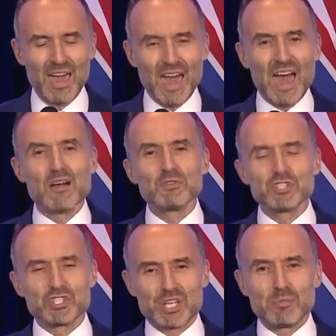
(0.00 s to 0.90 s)

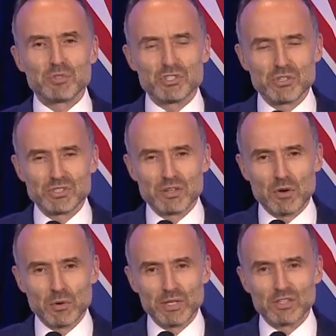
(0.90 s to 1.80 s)
Average temperatures have
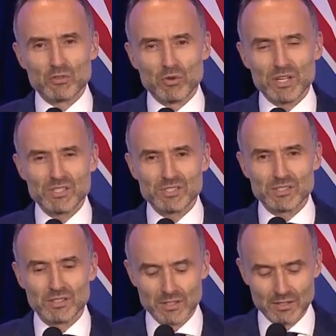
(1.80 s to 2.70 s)
already increased,
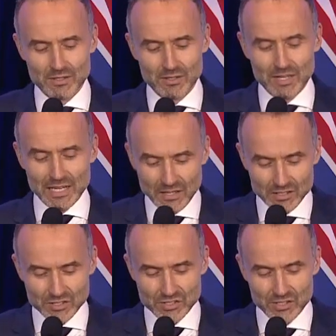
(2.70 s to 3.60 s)
and
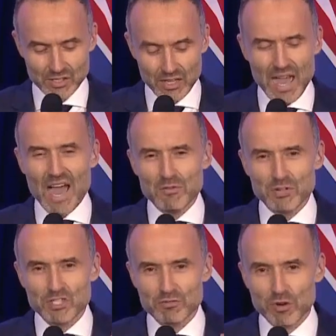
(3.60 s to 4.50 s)
Ellis,
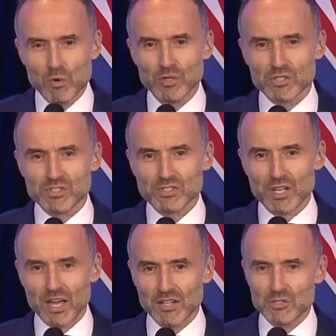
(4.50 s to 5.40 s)
average voters
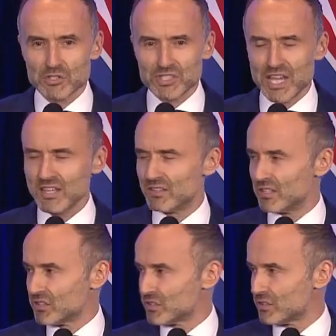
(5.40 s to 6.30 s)
understand
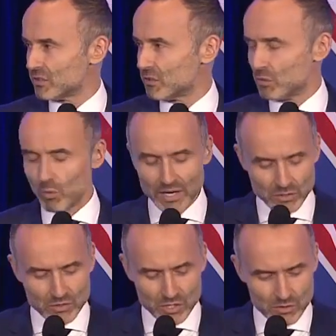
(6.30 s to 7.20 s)
this. Why
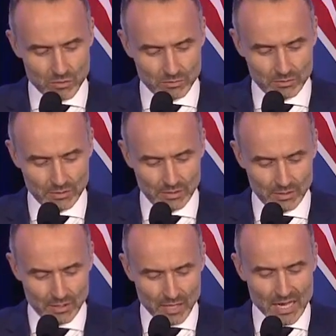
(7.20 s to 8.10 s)
don't you?
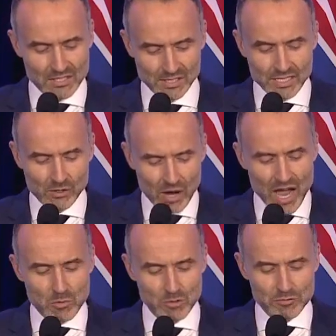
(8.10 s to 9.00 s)
As leader,
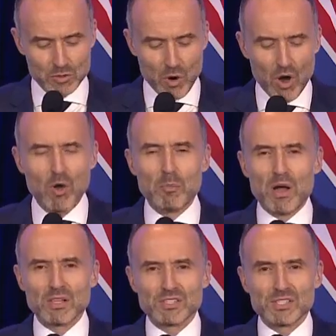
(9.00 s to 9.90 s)
I will view all
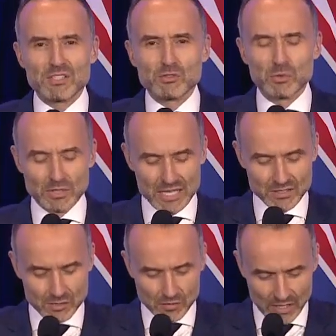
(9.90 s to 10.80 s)
policies through a
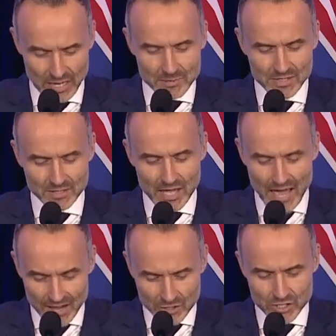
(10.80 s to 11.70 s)
lens of climate
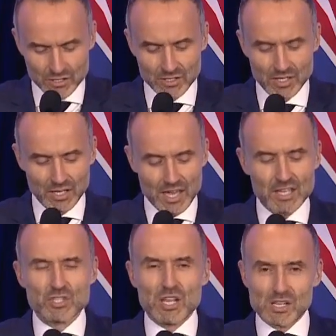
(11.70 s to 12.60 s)
action
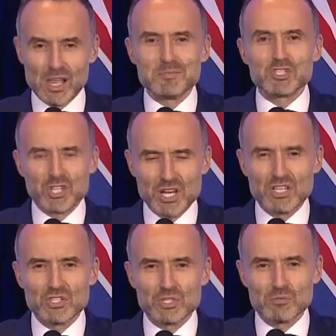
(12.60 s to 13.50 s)
and climate
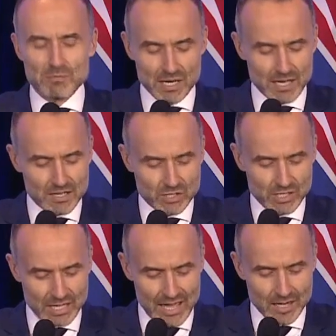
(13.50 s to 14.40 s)
change mitigation
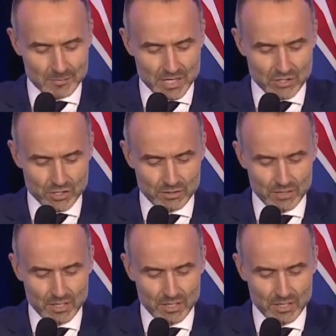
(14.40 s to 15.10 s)
and adaptation.